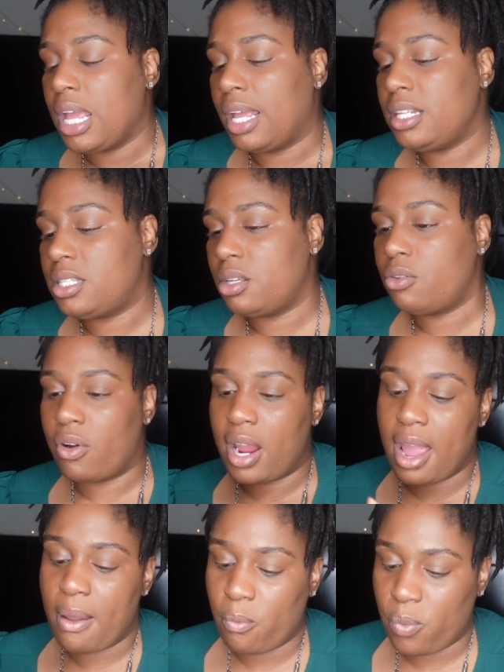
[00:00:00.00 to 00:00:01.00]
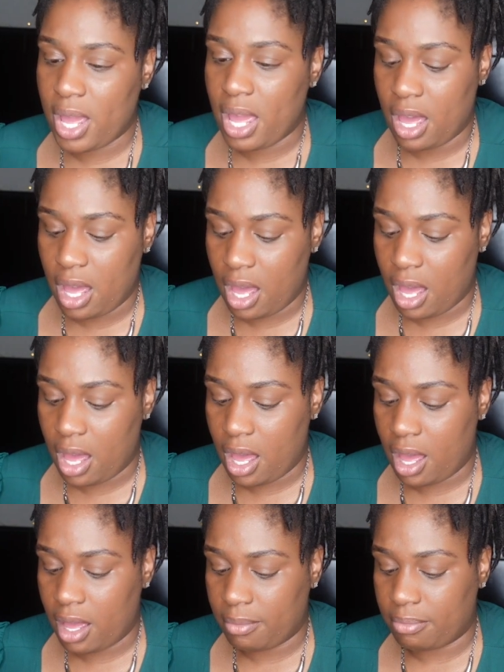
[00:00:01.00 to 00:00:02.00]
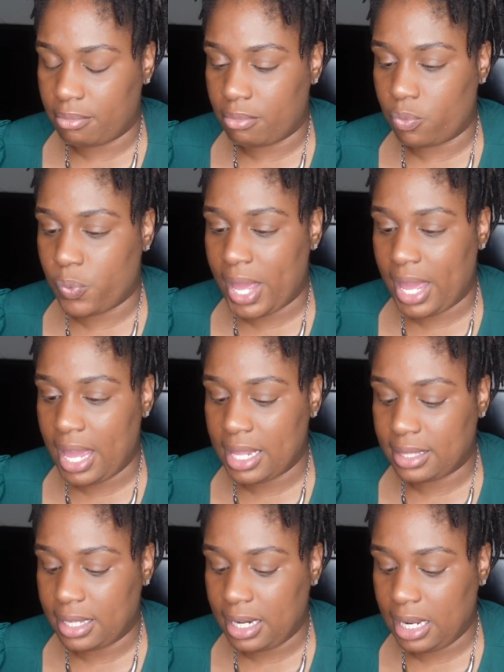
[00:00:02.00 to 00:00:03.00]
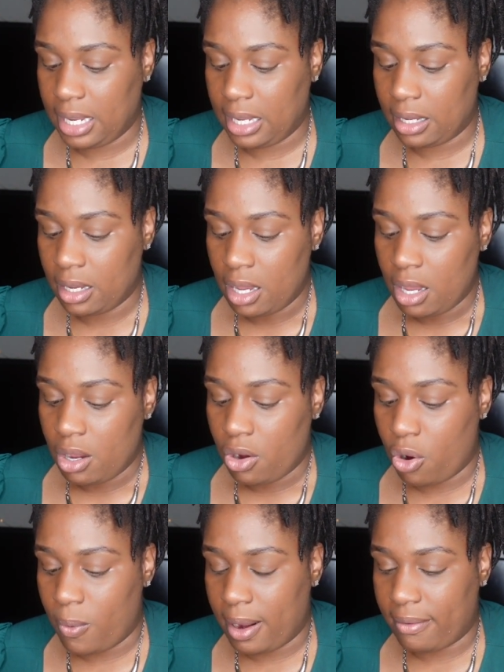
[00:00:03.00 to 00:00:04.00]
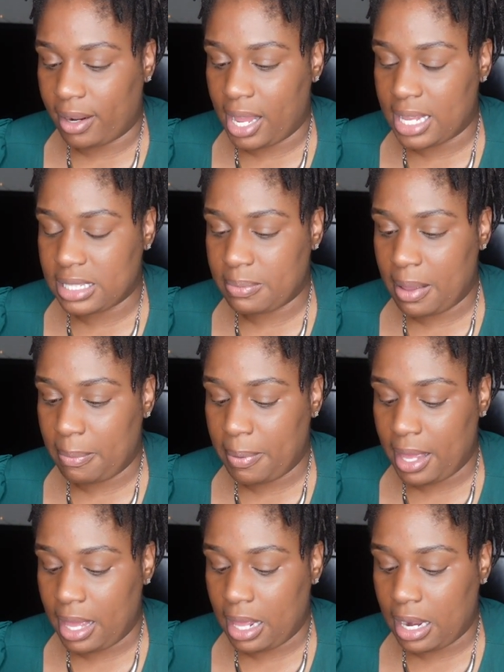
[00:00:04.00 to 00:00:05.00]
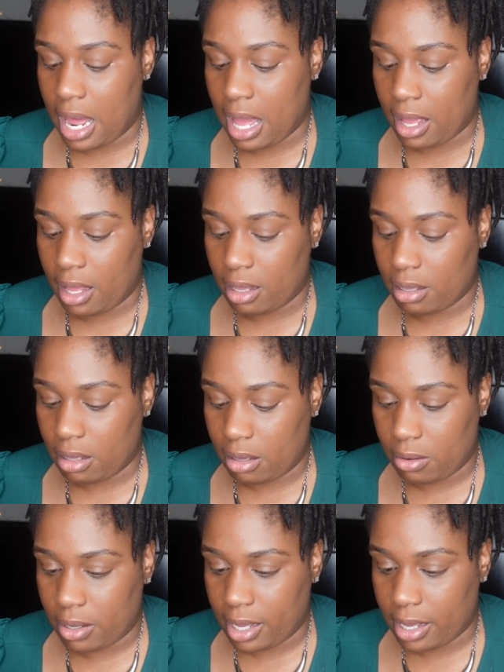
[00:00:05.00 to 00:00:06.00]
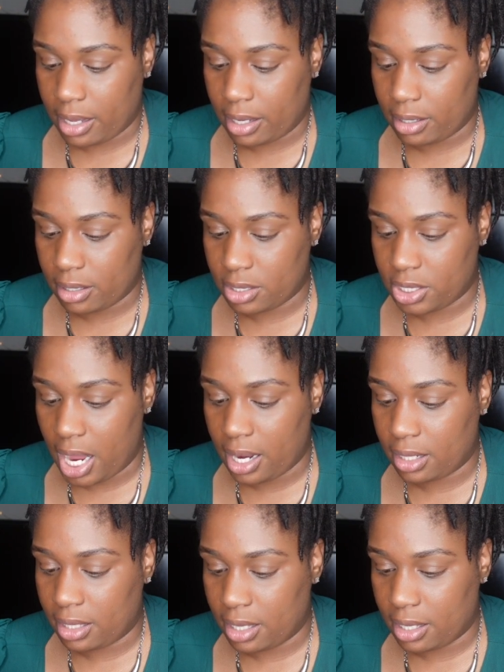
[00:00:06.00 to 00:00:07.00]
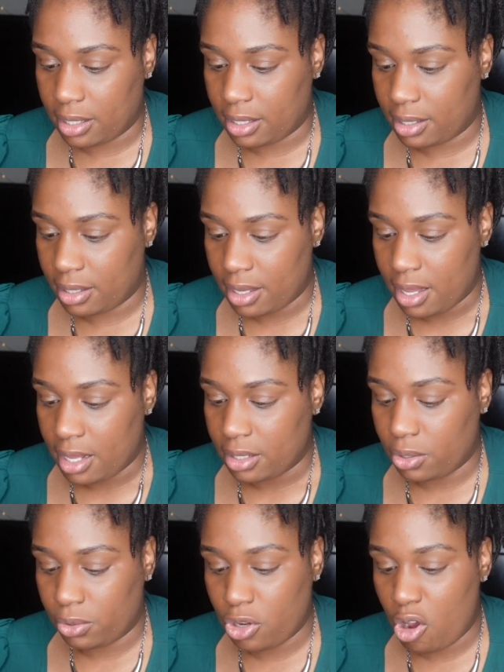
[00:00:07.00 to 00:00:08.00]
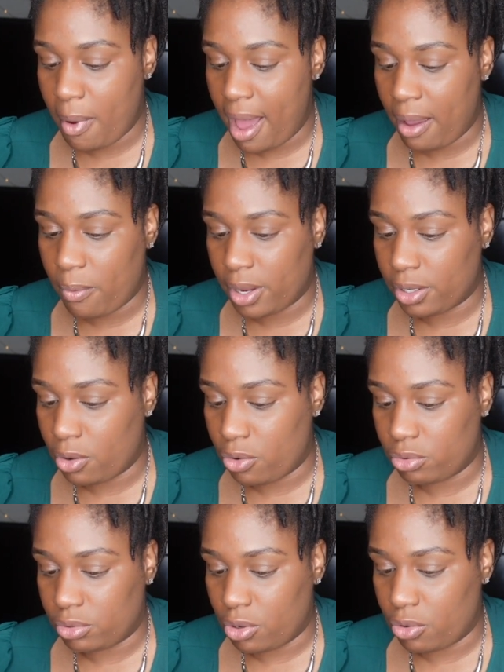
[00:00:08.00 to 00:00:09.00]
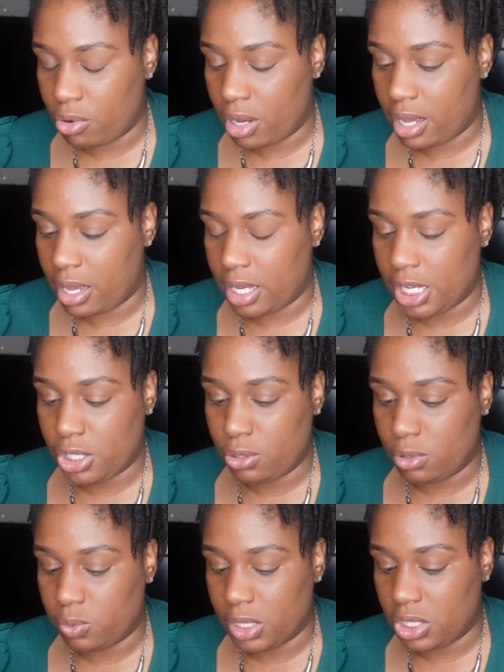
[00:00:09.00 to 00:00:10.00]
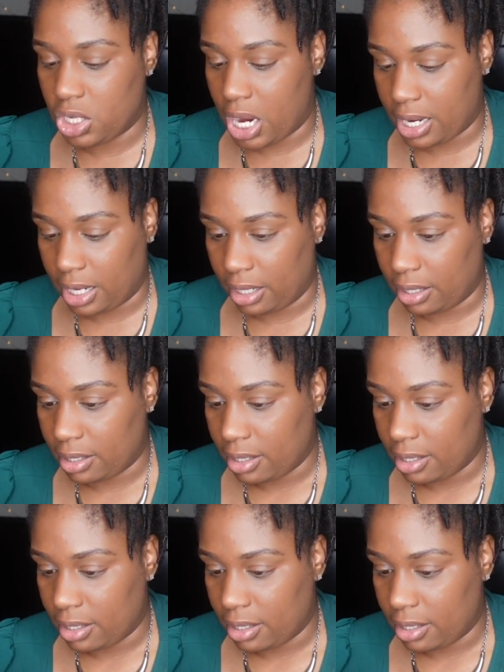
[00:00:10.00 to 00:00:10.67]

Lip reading: Instagram with Anthony or whatever the case may be. Like, okay, Jonathan, don't nobody want no issues with Johnny.